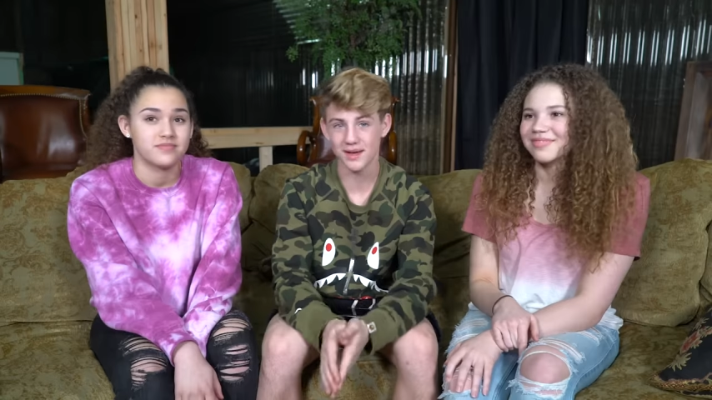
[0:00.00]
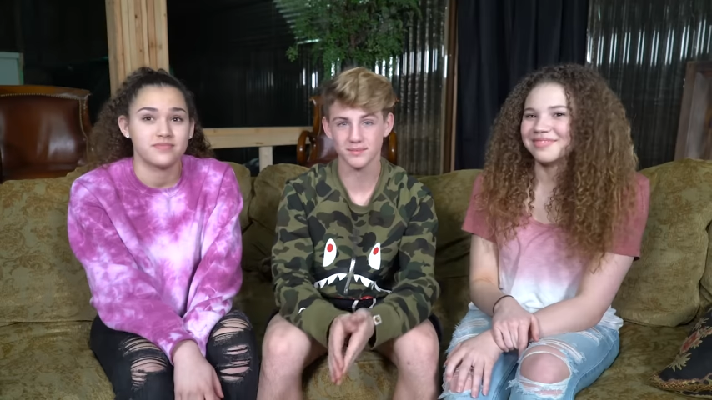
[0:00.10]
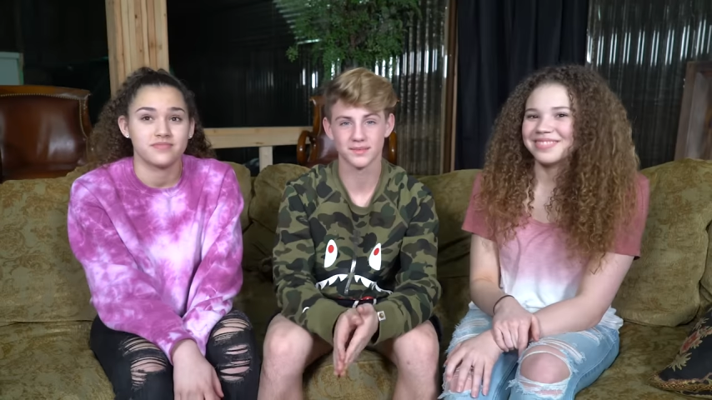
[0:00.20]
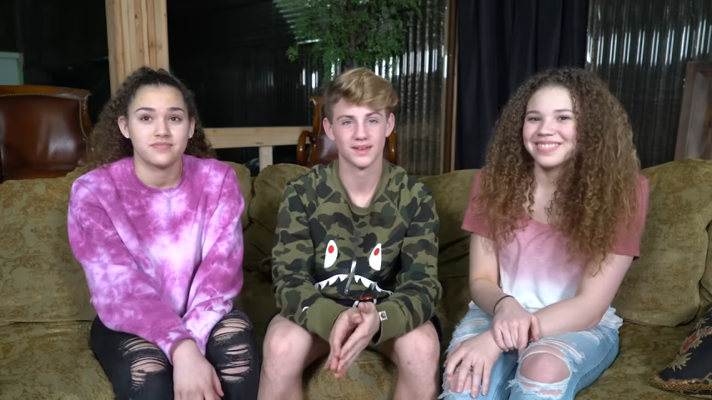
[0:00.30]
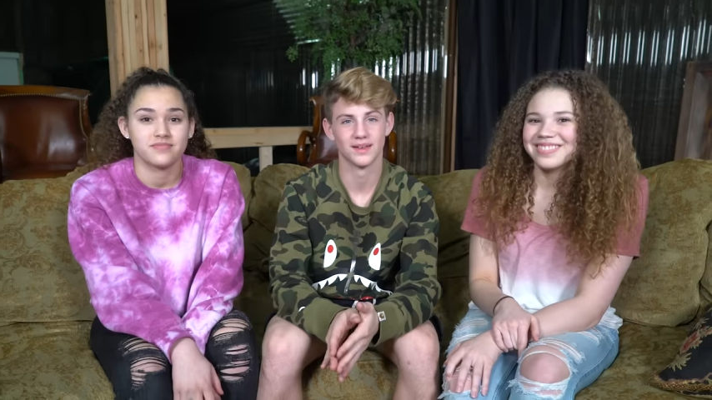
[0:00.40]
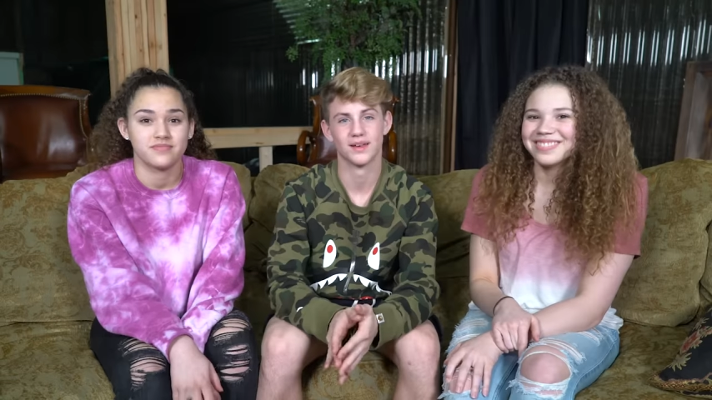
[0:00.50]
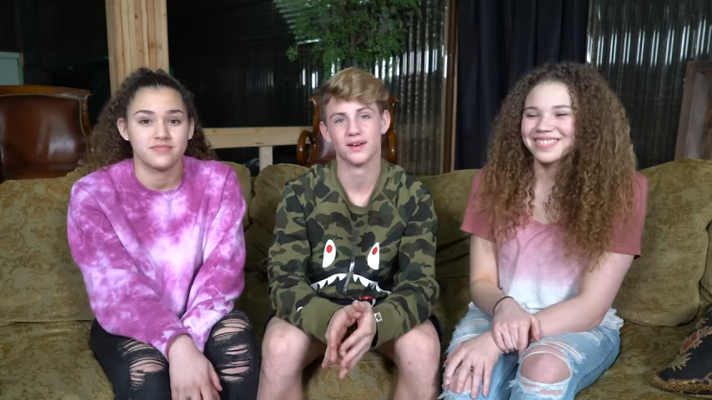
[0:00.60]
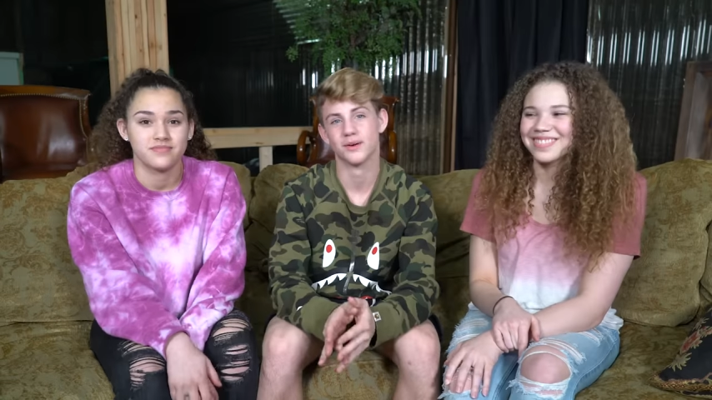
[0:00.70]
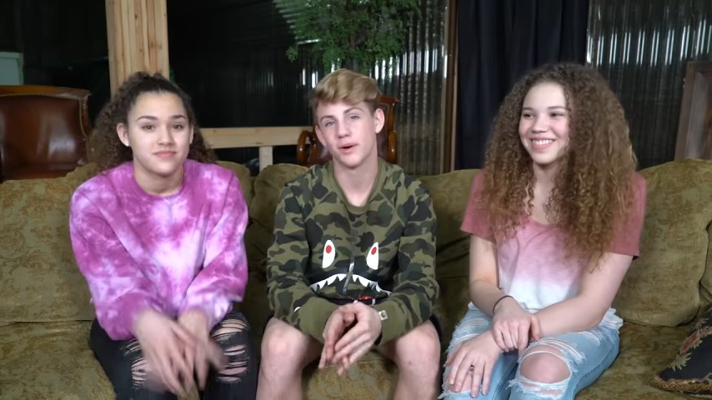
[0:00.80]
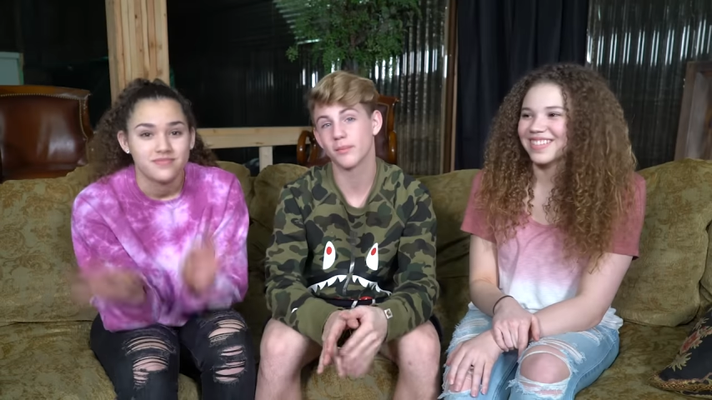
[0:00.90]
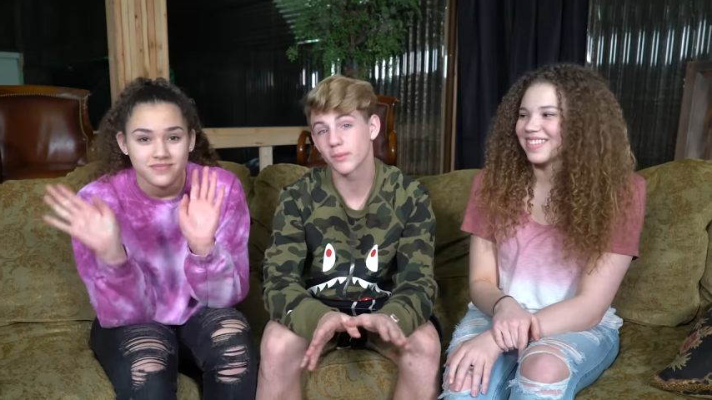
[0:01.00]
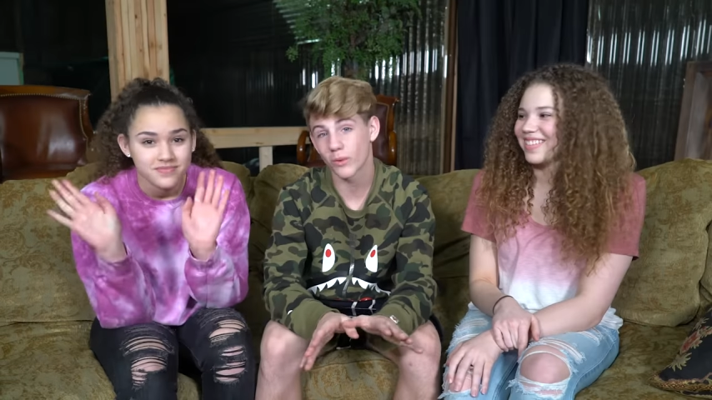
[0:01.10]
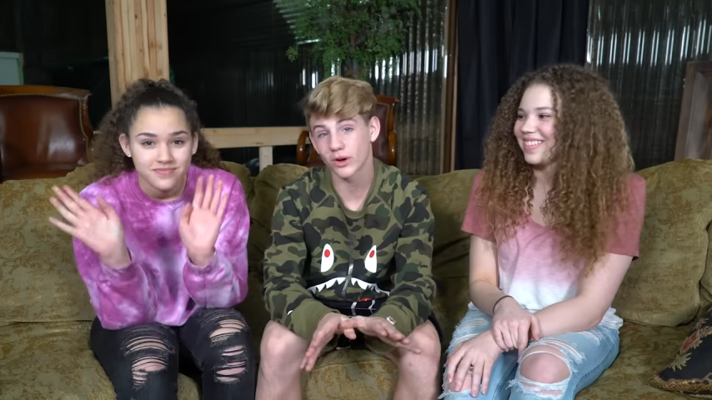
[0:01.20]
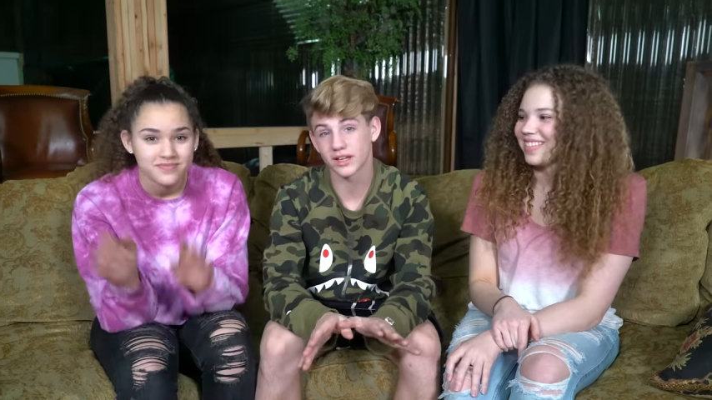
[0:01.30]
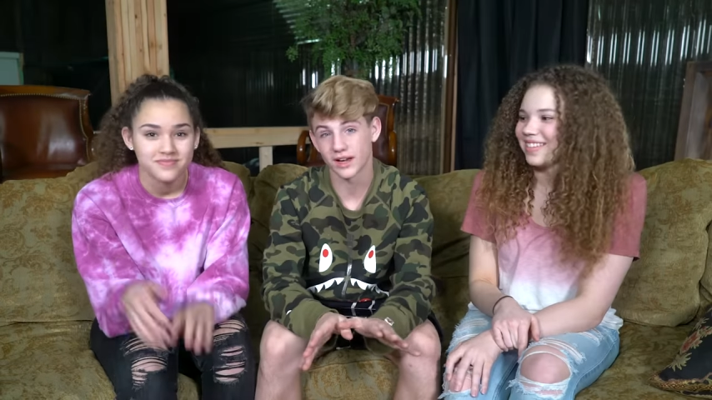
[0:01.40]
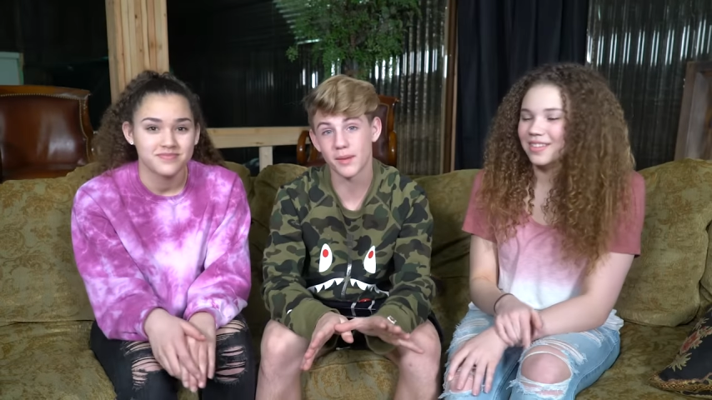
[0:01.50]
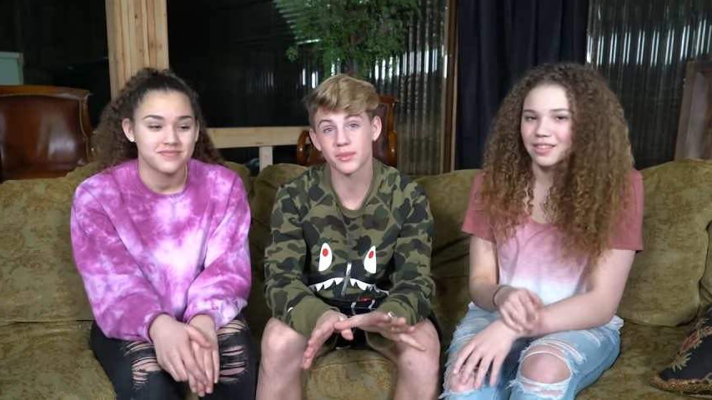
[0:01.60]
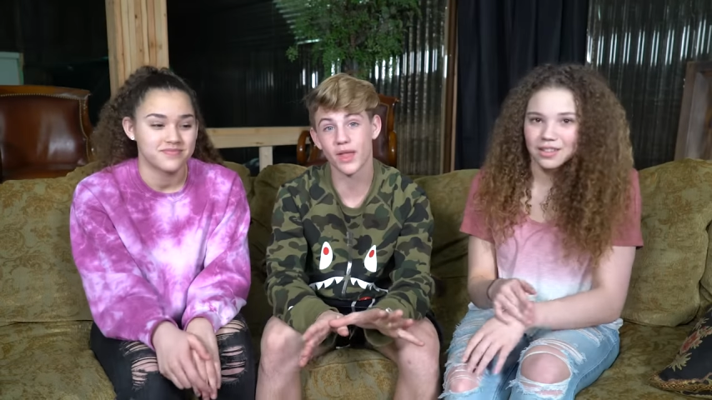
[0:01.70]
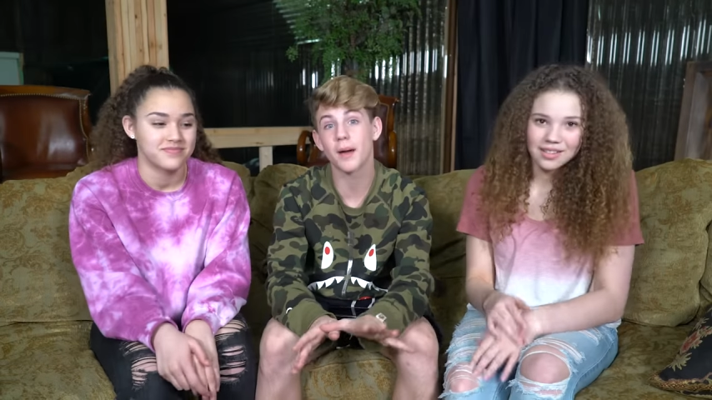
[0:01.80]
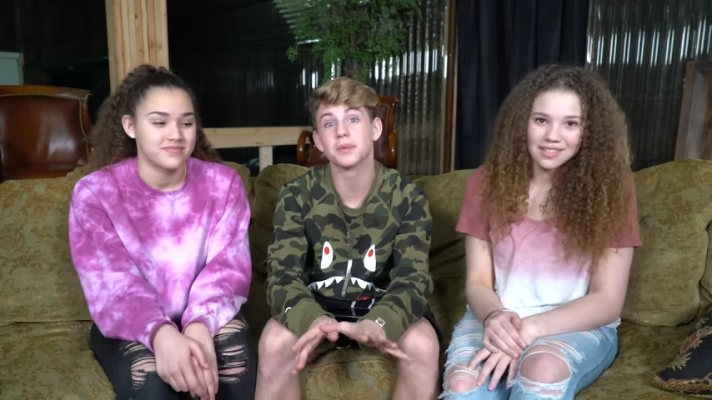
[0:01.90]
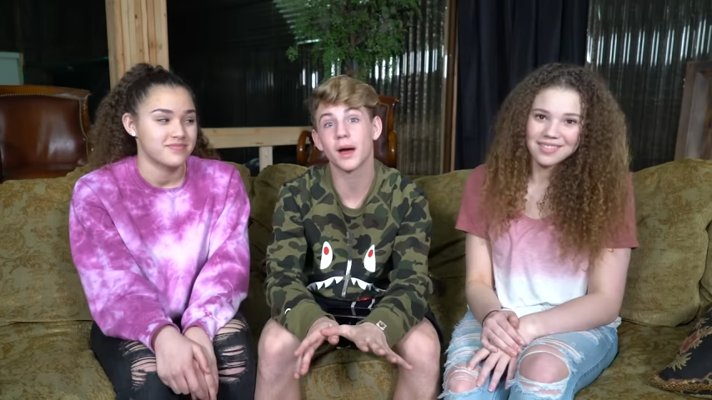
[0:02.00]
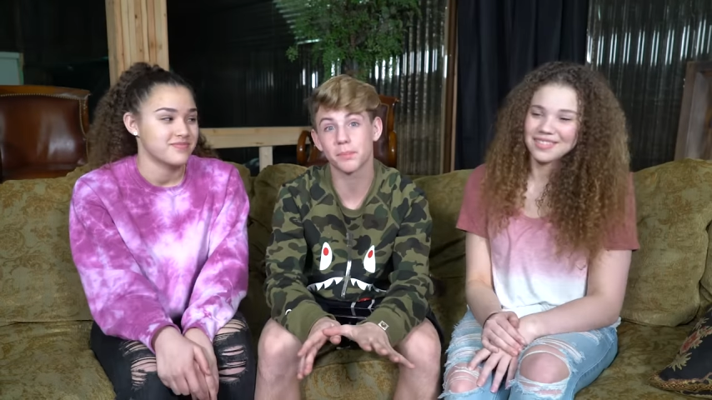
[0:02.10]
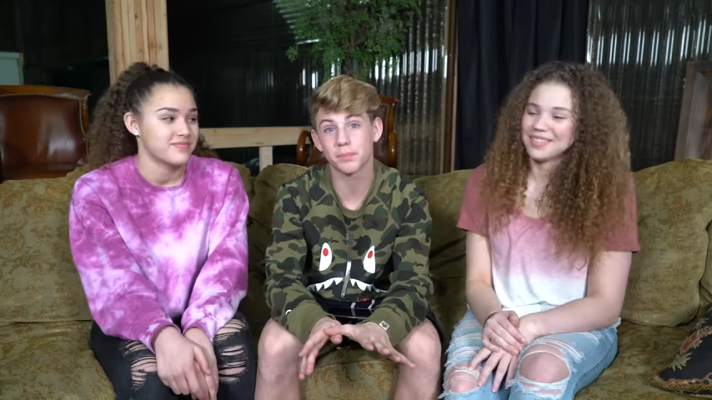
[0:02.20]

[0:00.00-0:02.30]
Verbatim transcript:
Speaker 1: man?" Well, I've been working. I've been I've been